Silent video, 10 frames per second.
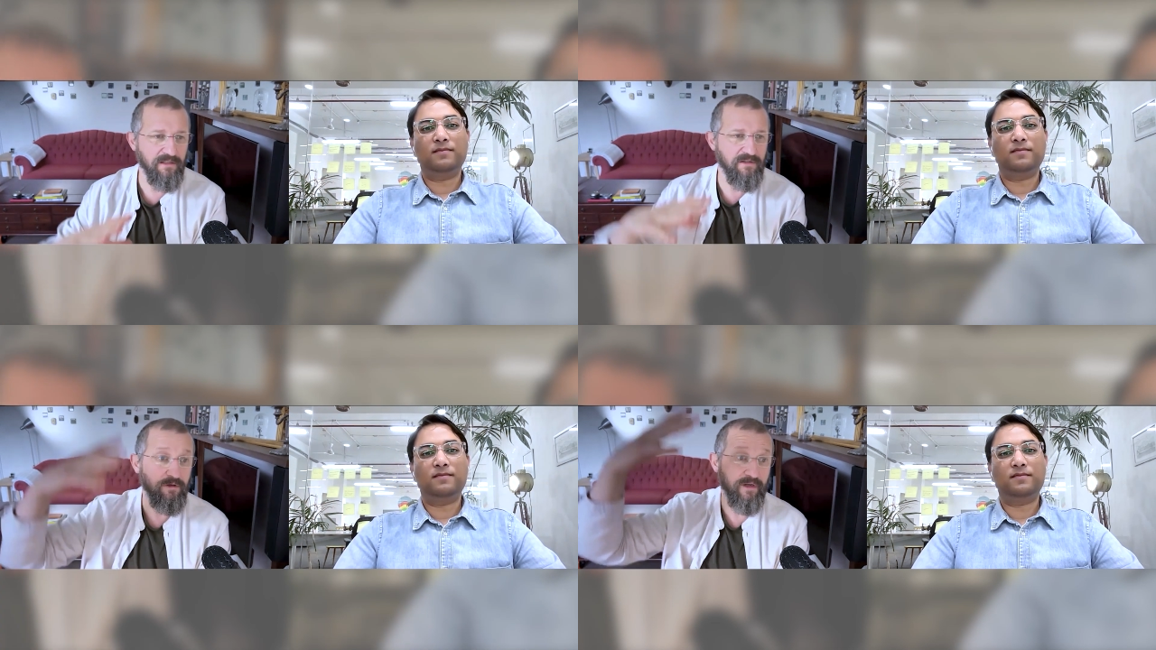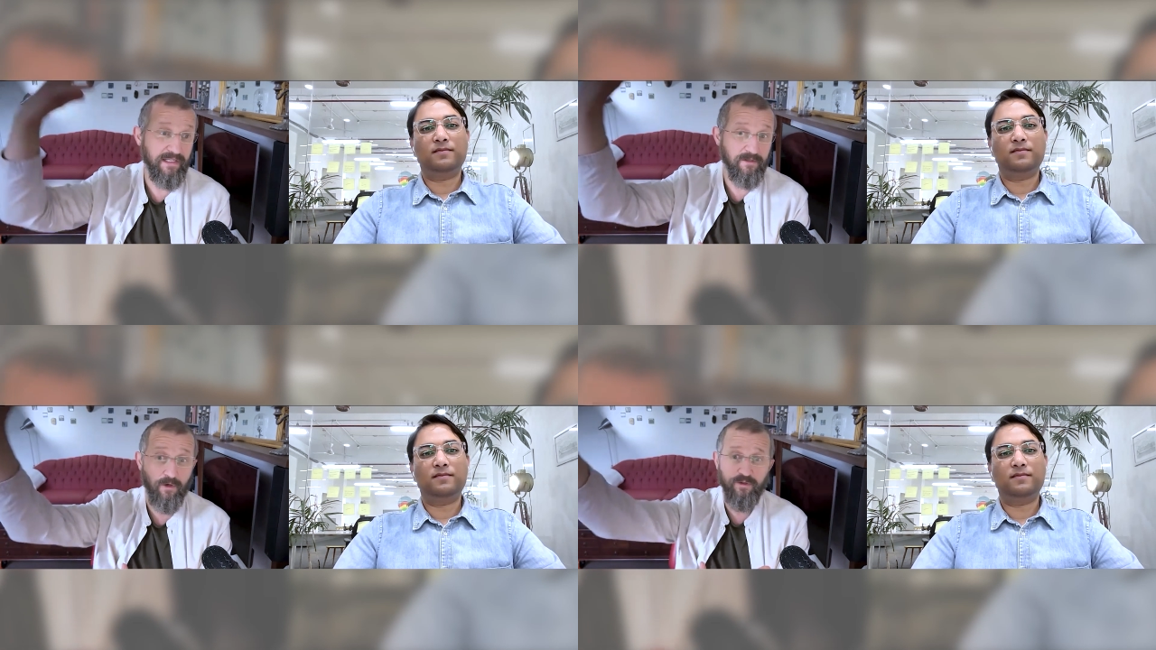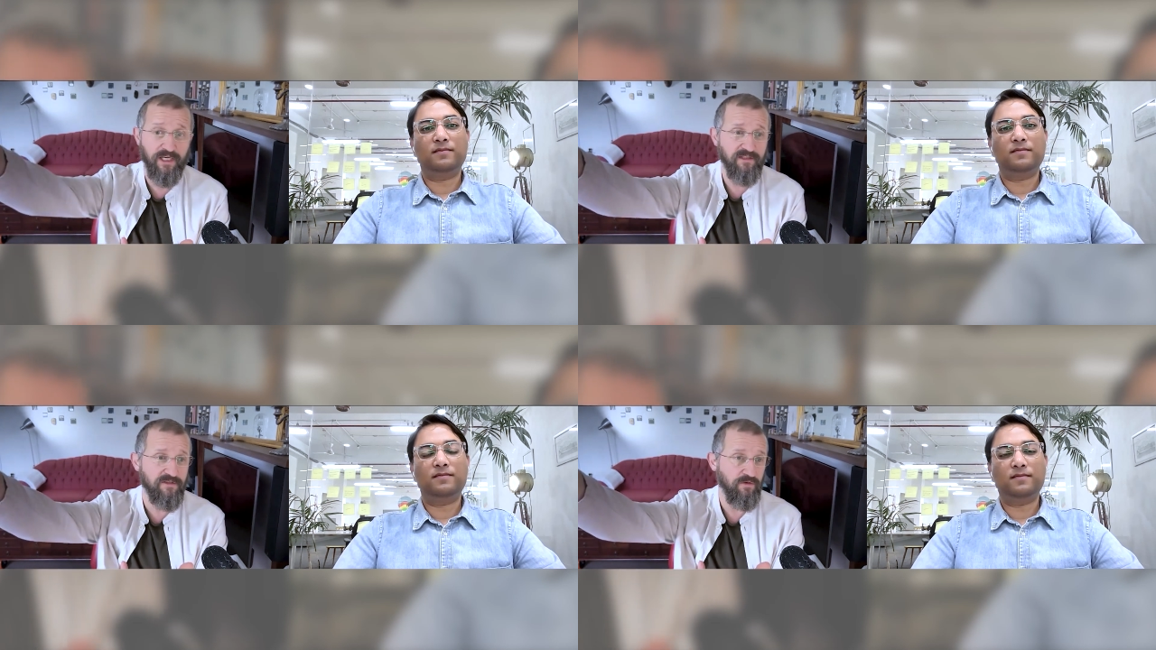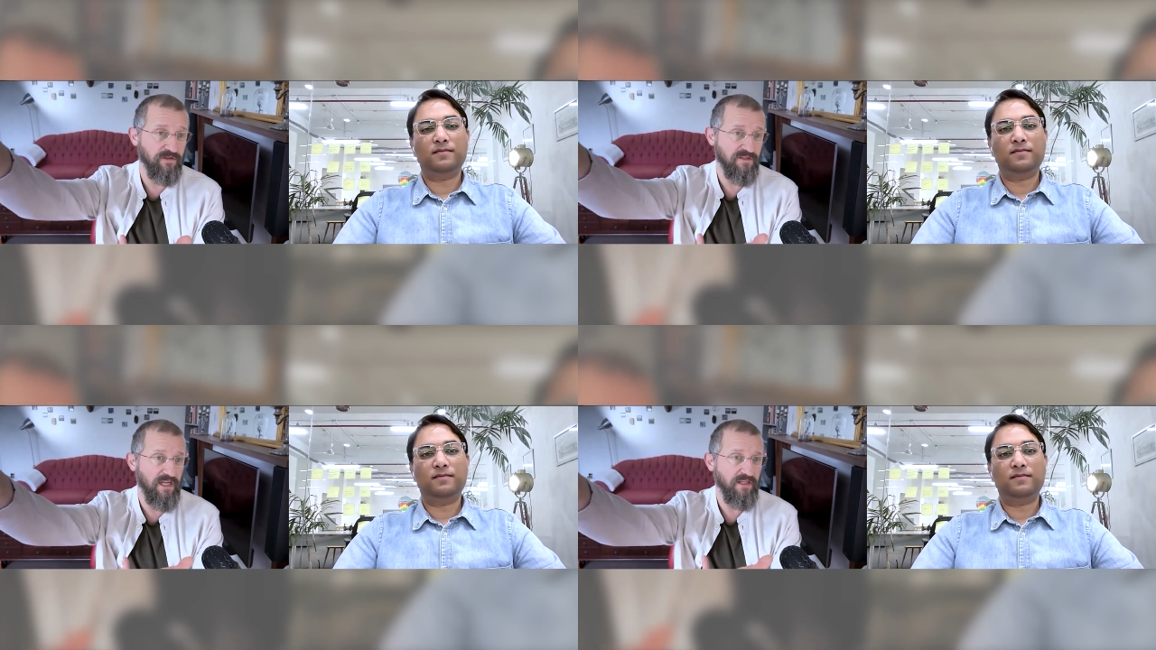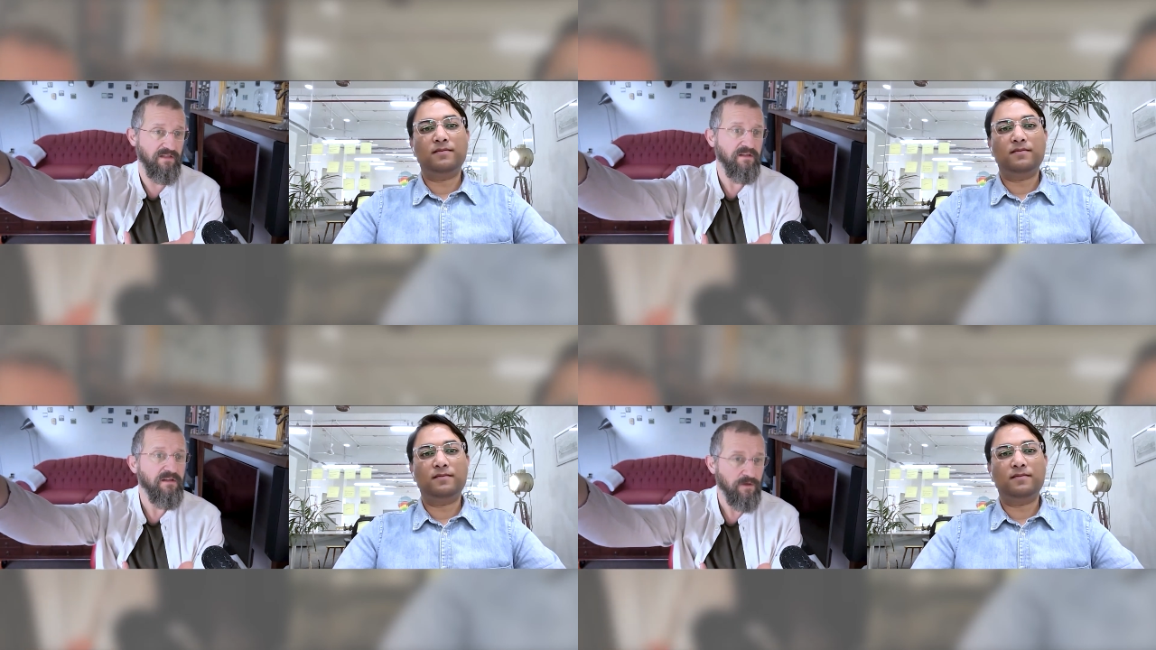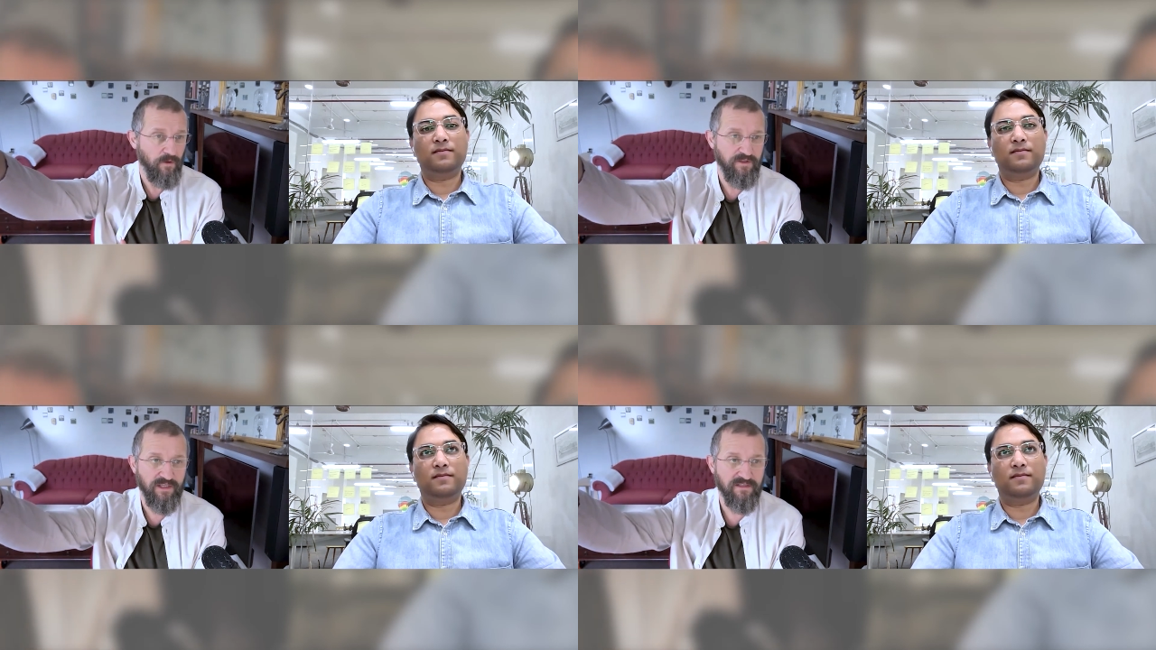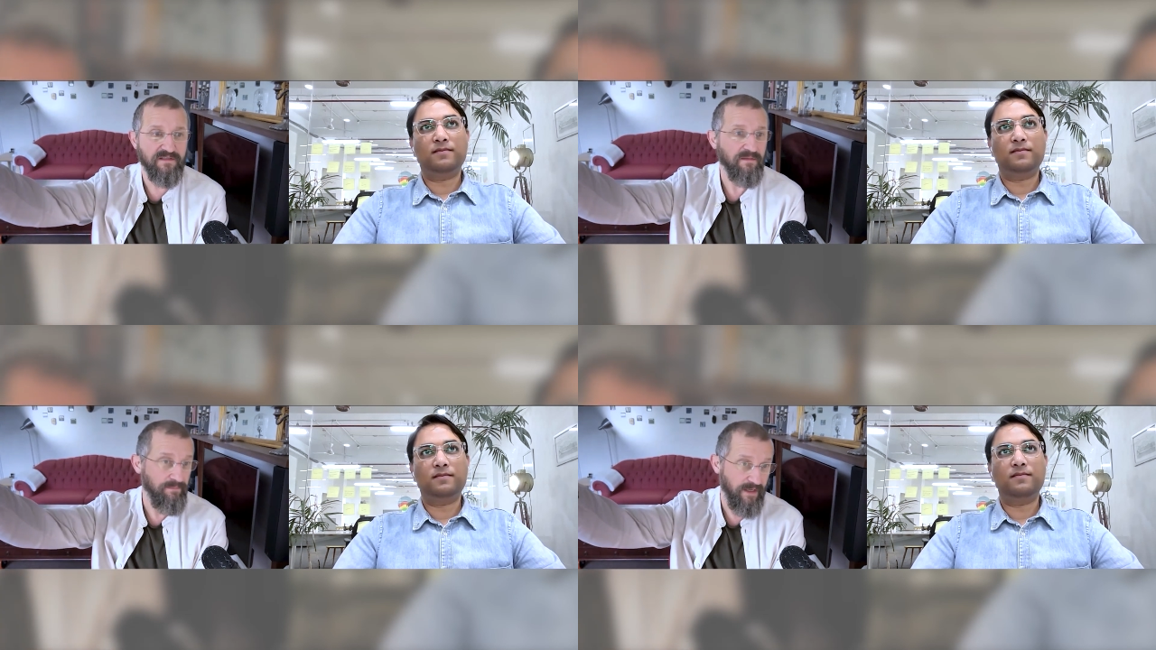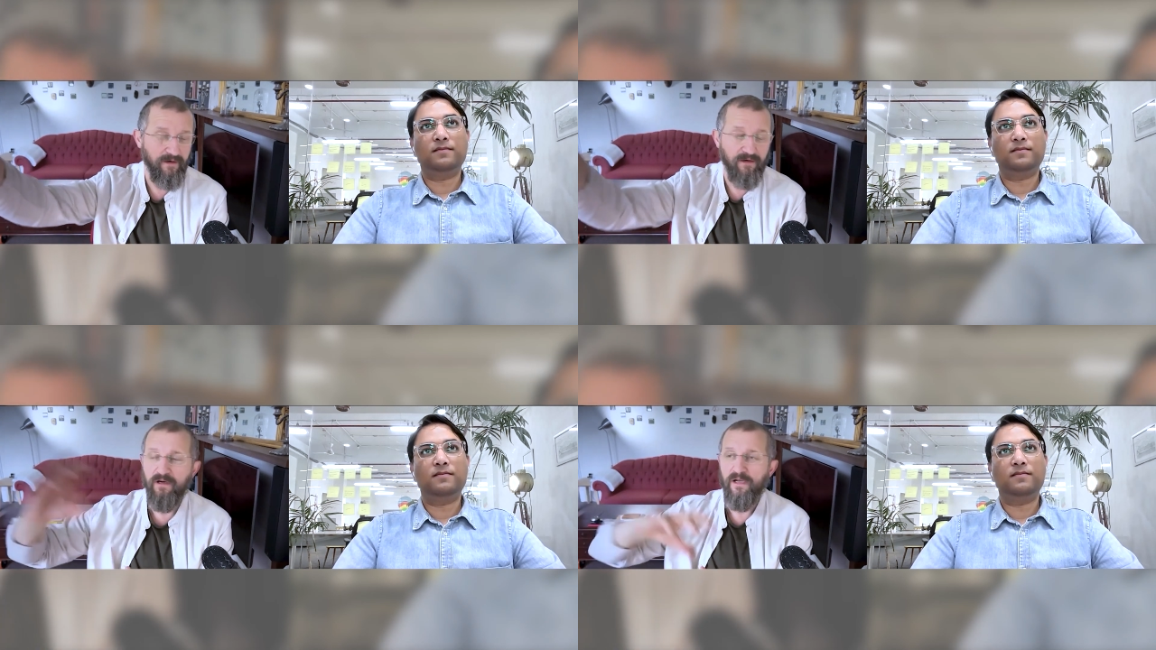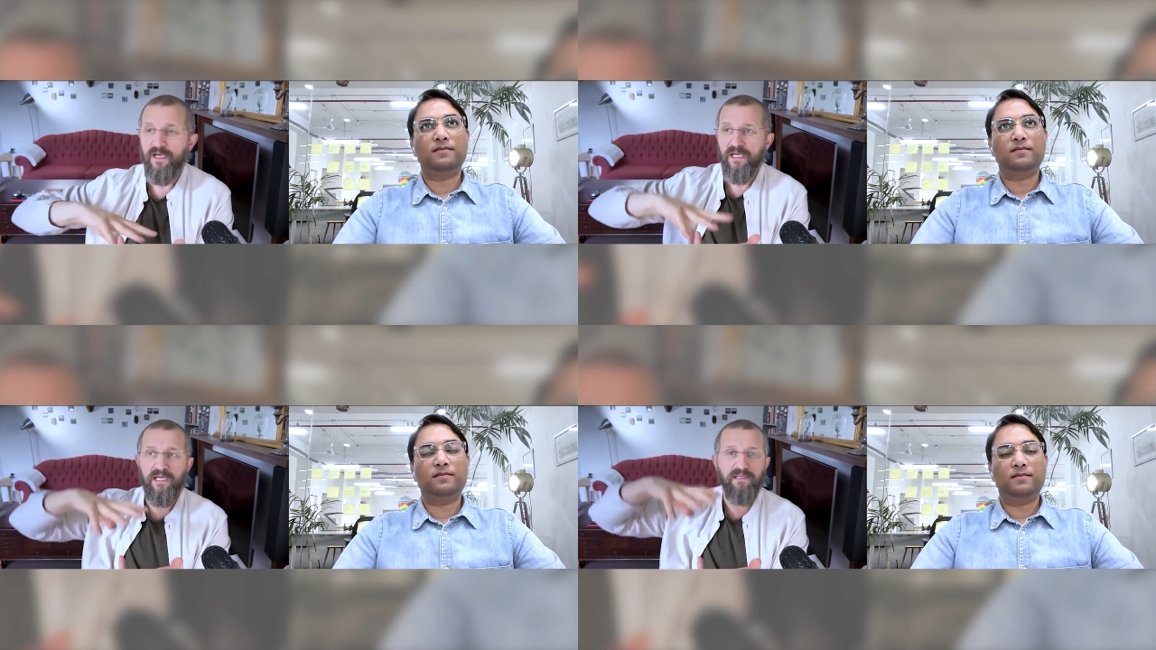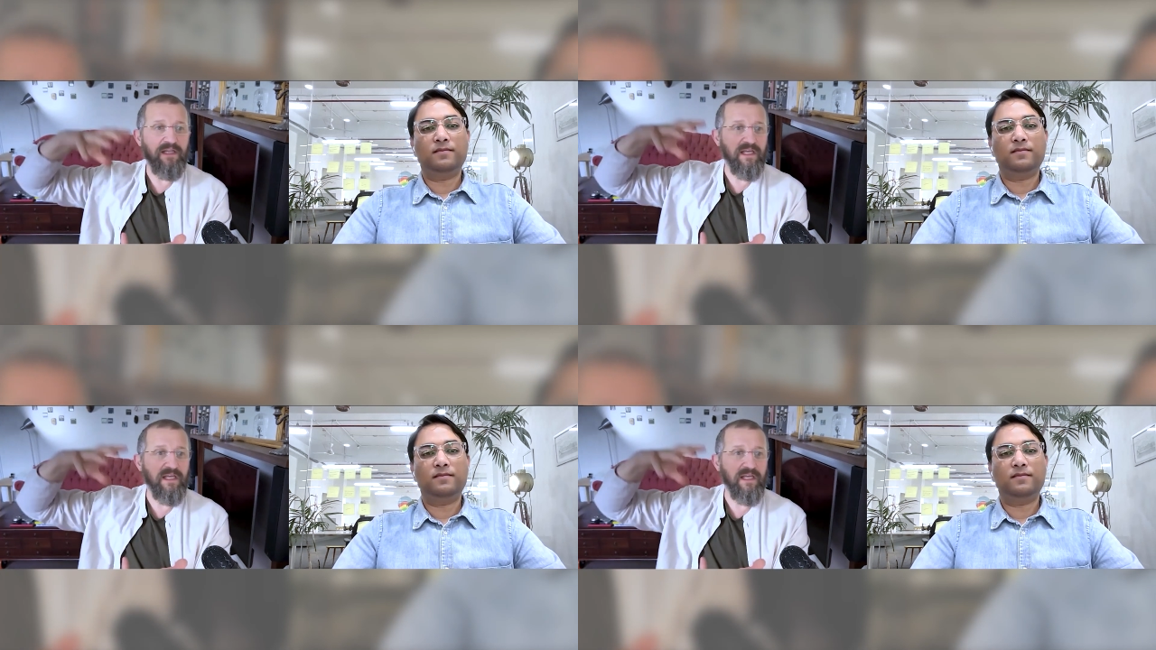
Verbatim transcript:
Speaker 1: that to look at context, to understand context better, and